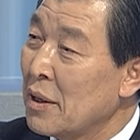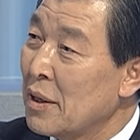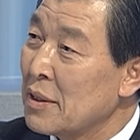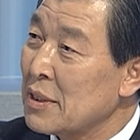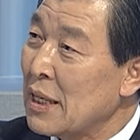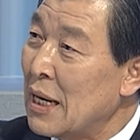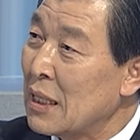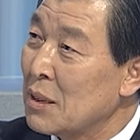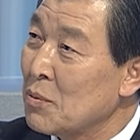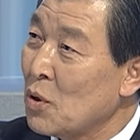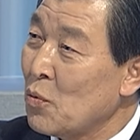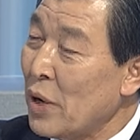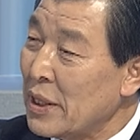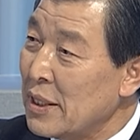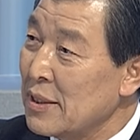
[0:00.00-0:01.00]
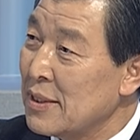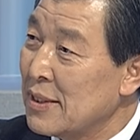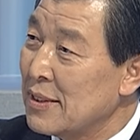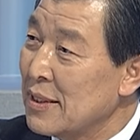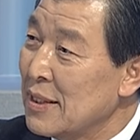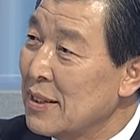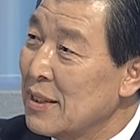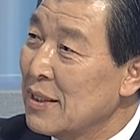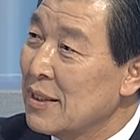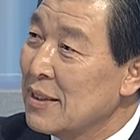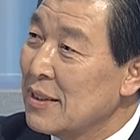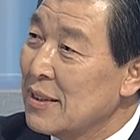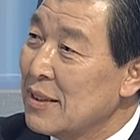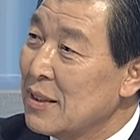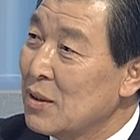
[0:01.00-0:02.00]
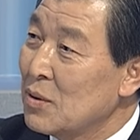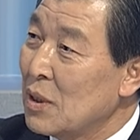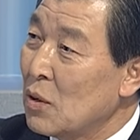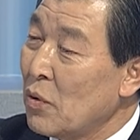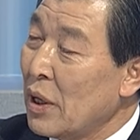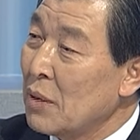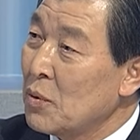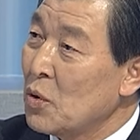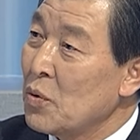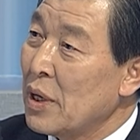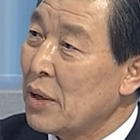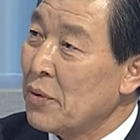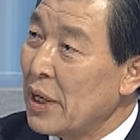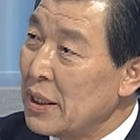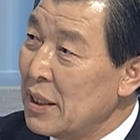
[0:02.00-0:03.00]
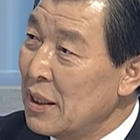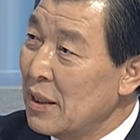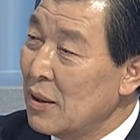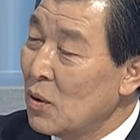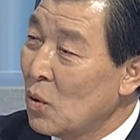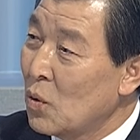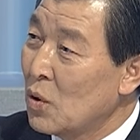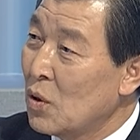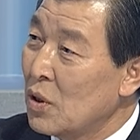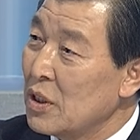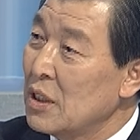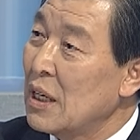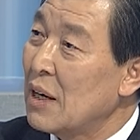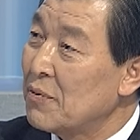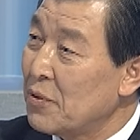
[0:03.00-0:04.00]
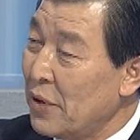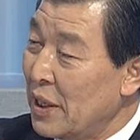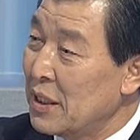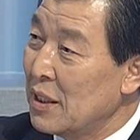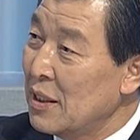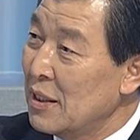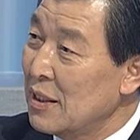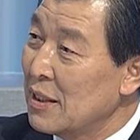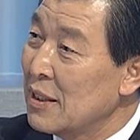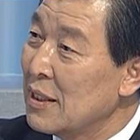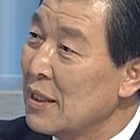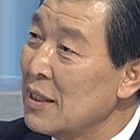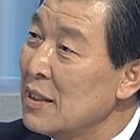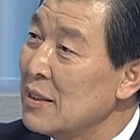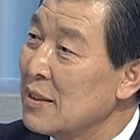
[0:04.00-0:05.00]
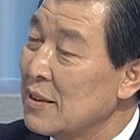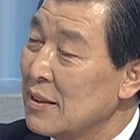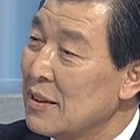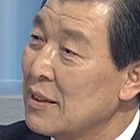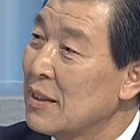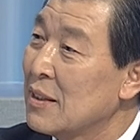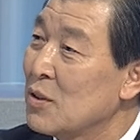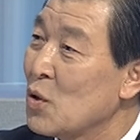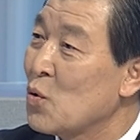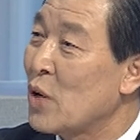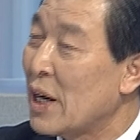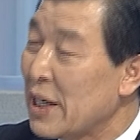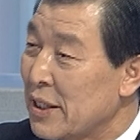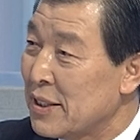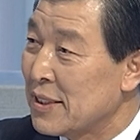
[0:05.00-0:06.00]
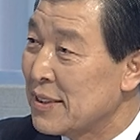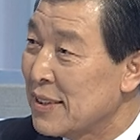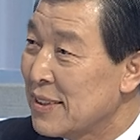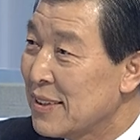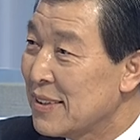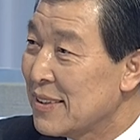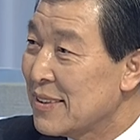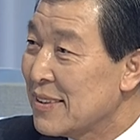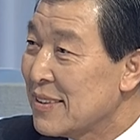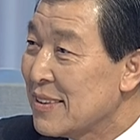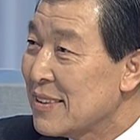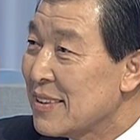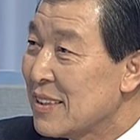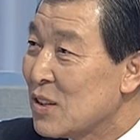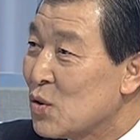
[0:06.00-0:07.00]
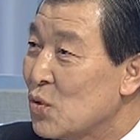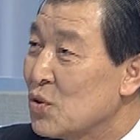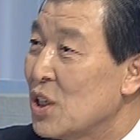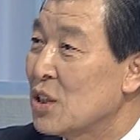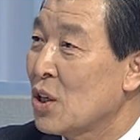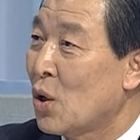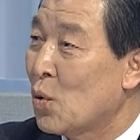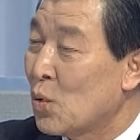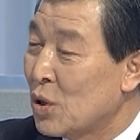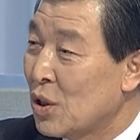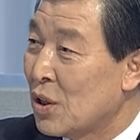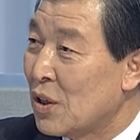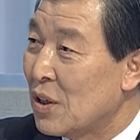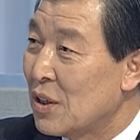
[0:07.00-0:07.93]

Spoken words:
kind of readiness. Whenever we are ready or enough ready is required to deter war.